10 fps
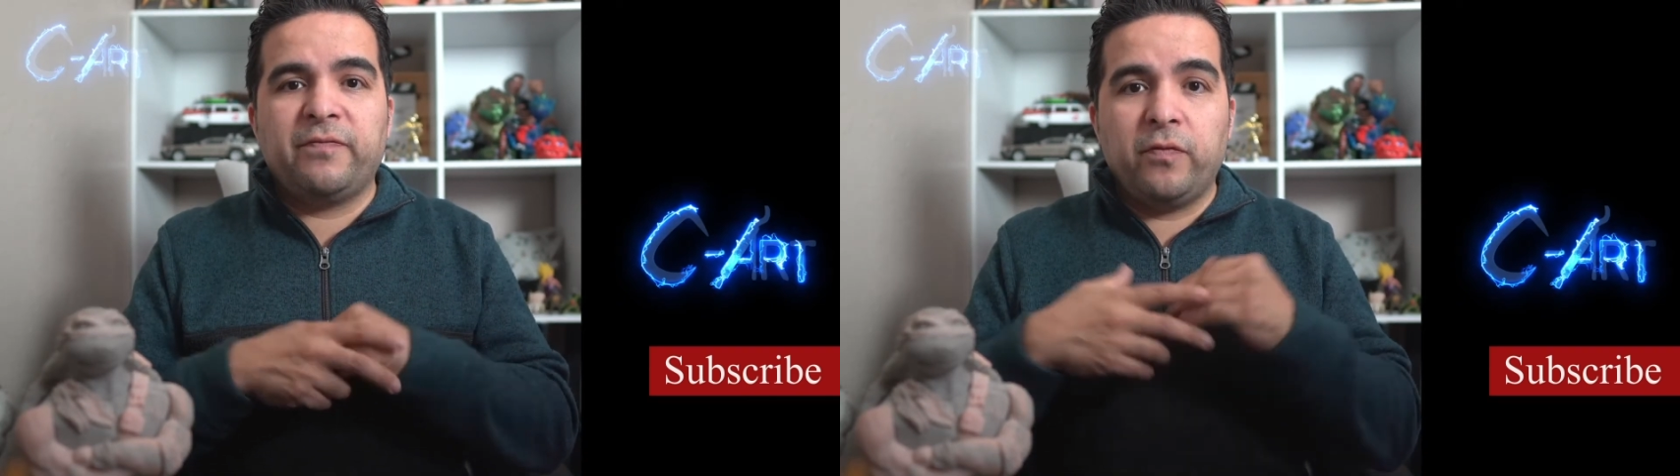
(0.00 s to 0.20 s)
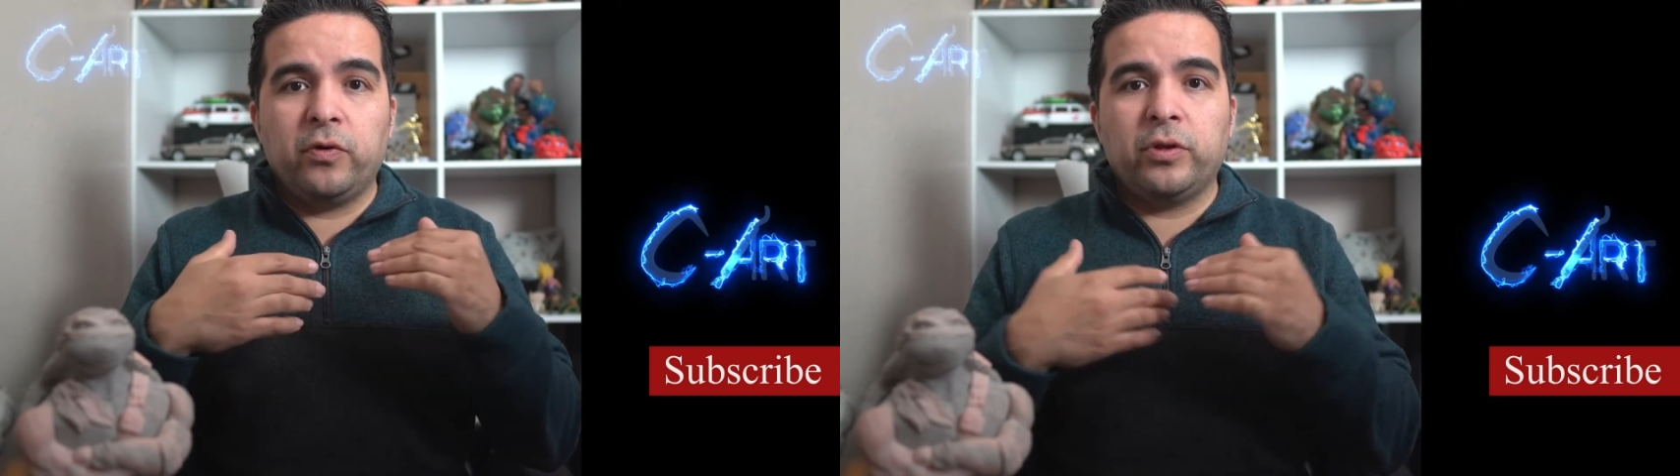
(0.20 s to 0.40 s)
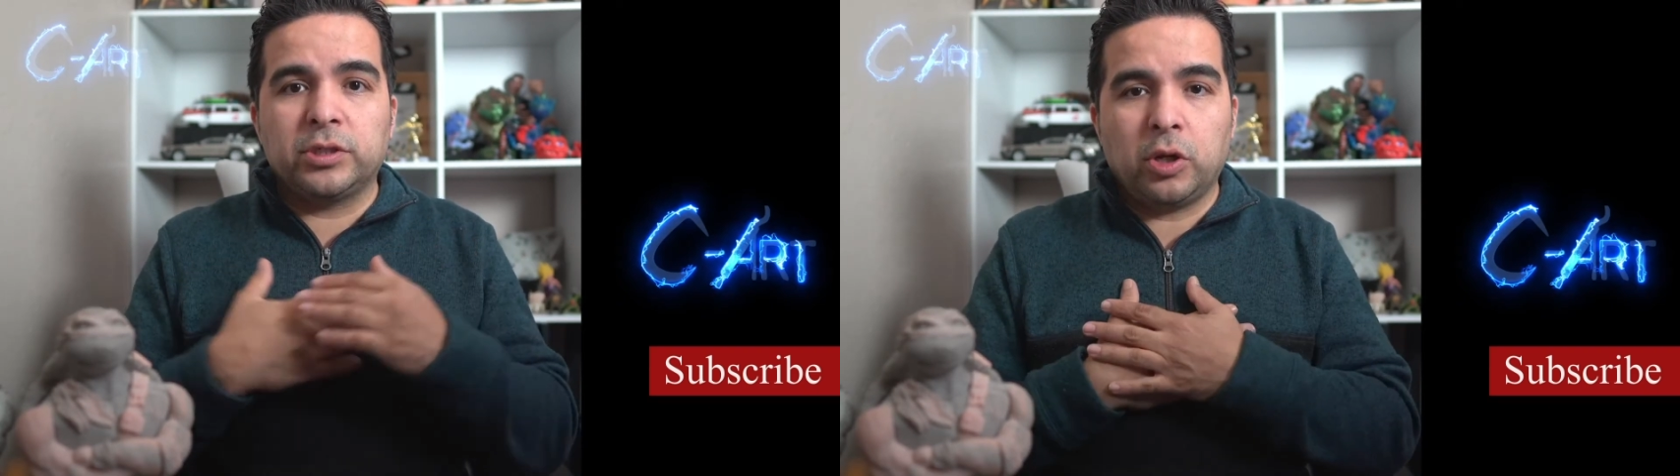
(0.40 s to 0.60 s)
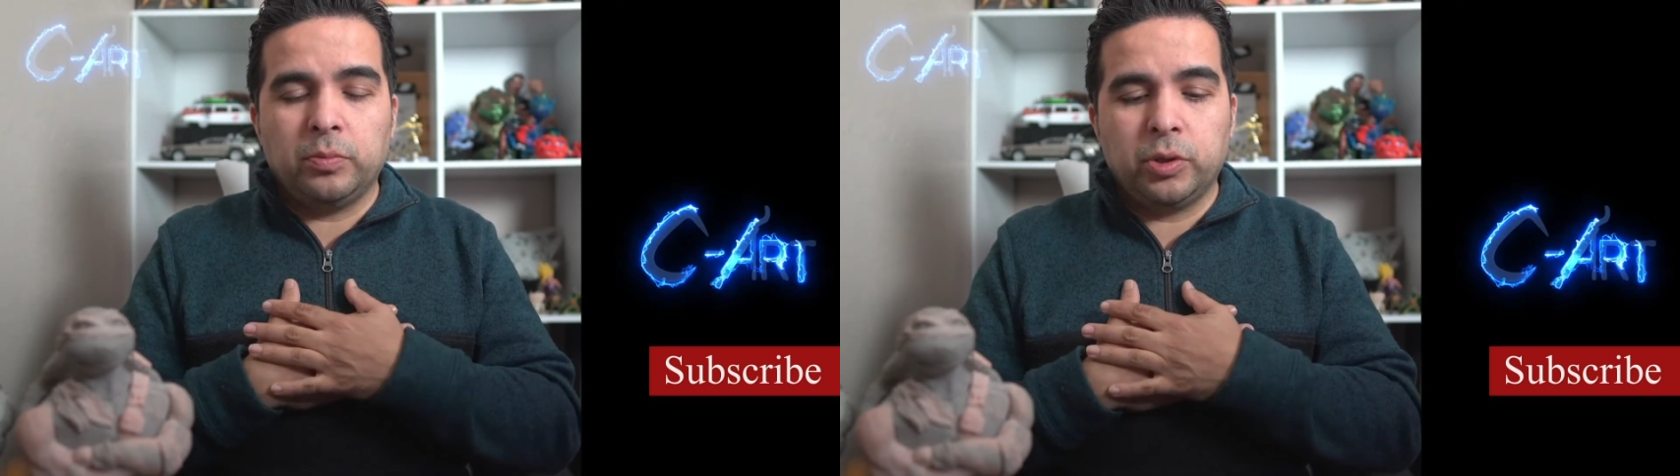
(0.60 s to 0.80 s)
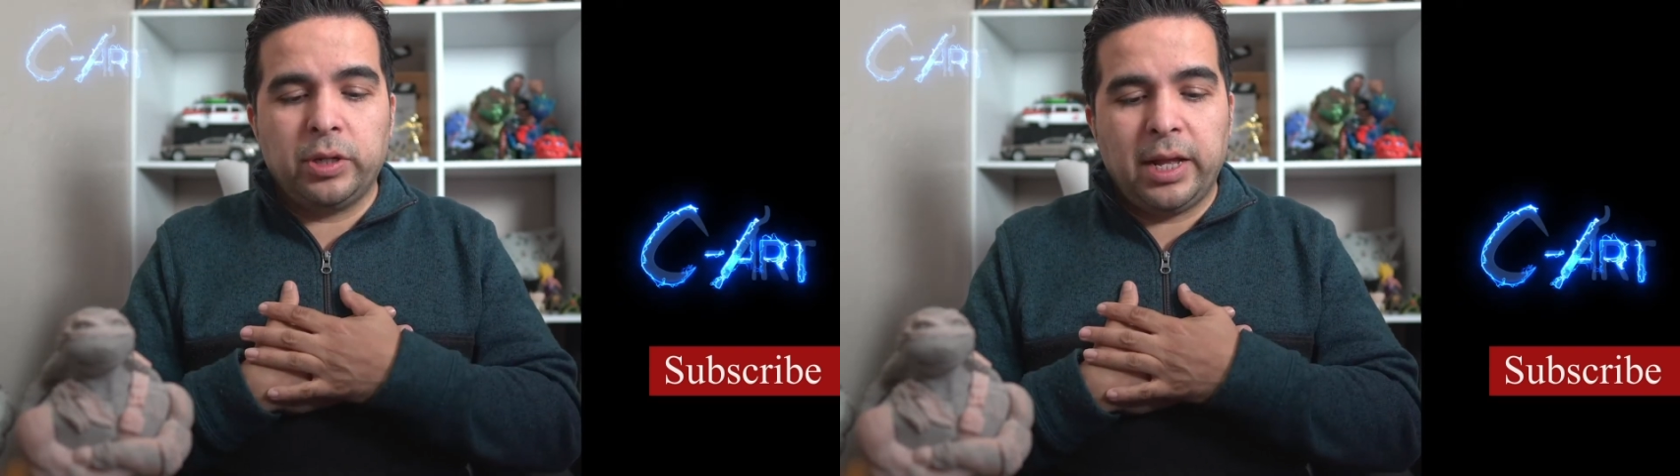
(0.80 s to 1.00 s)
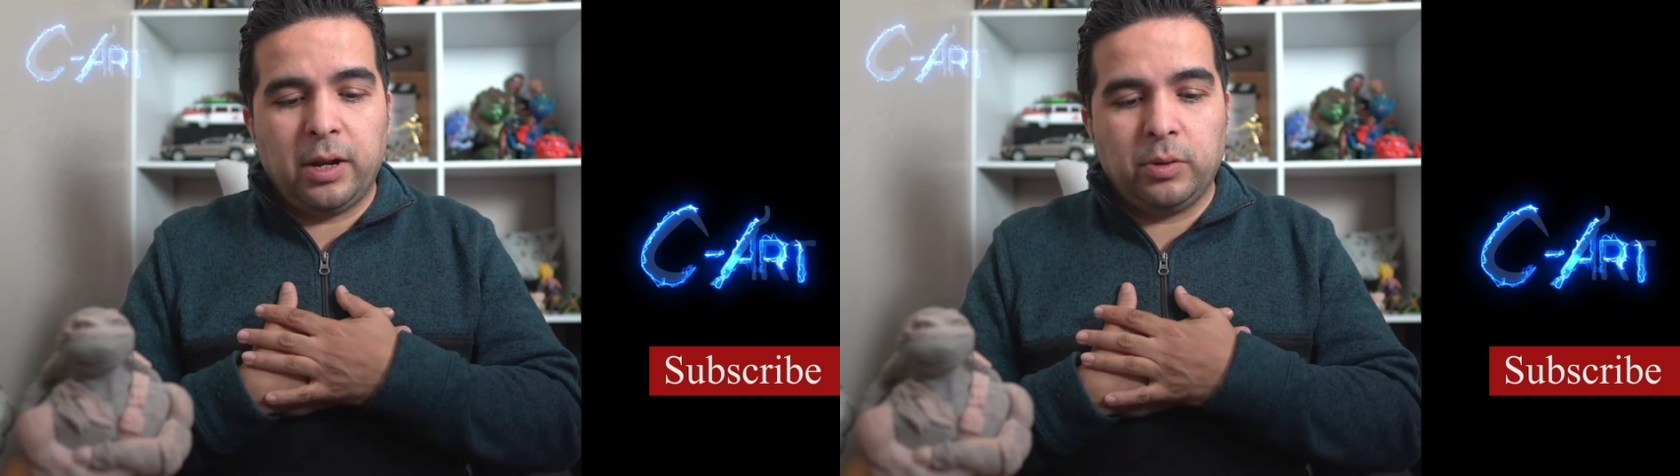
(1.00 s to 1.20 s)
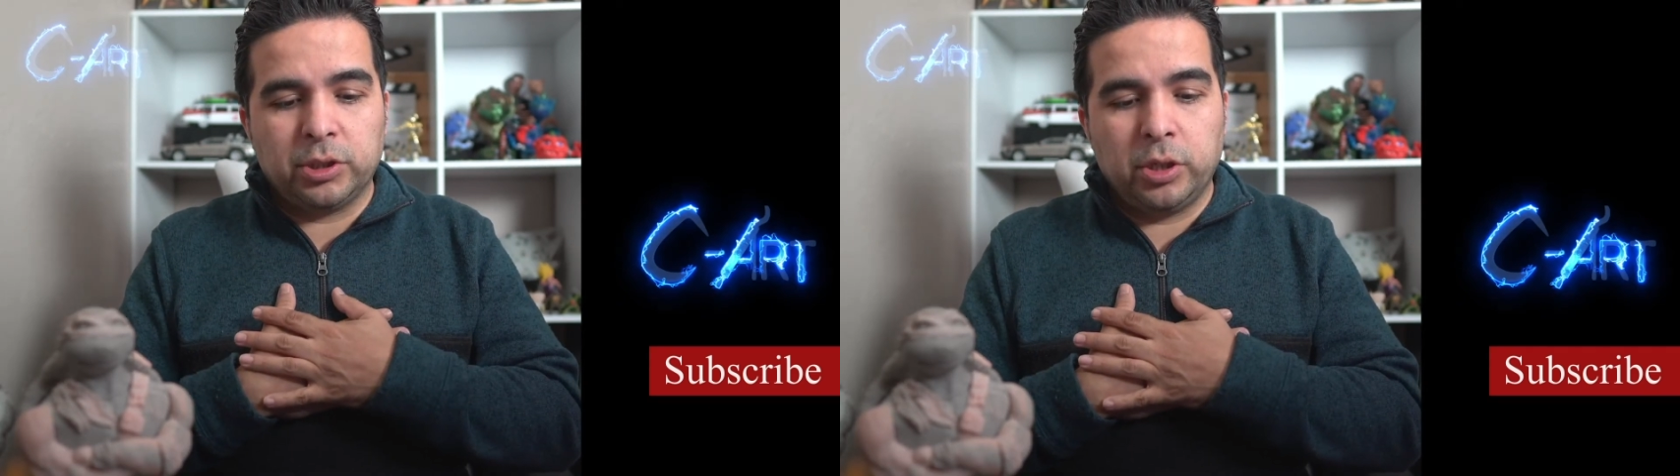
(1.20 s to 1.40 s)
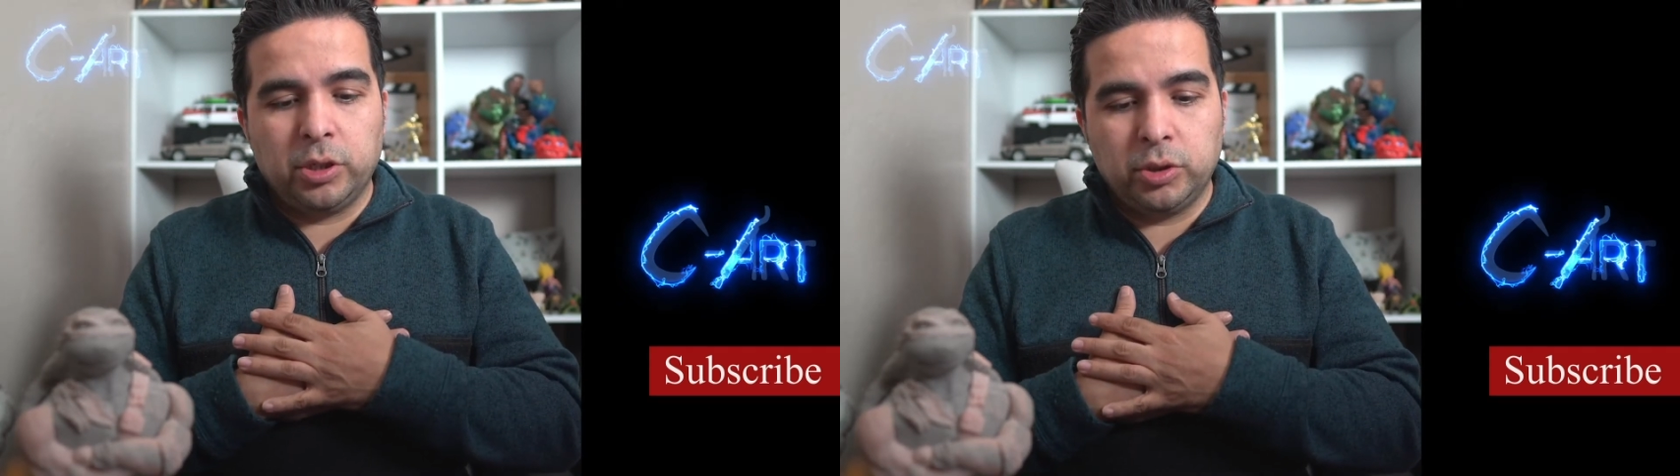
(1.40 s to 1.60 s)
for the sculpture that I
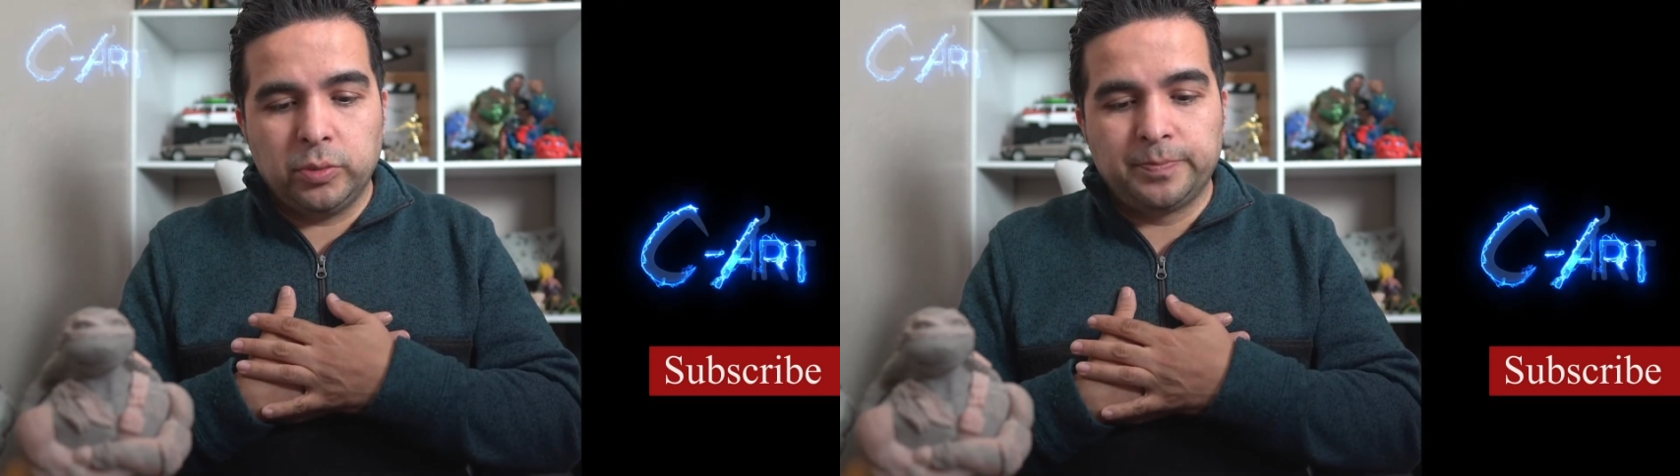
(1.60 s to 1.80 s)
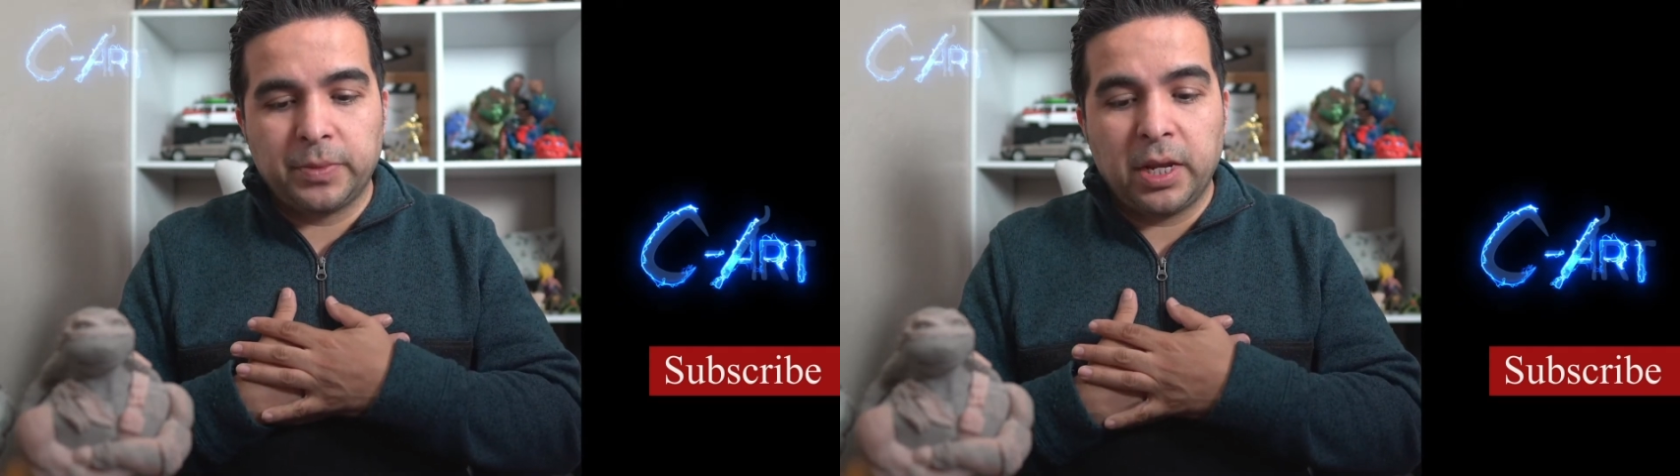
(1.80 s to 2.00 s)
was gonna do.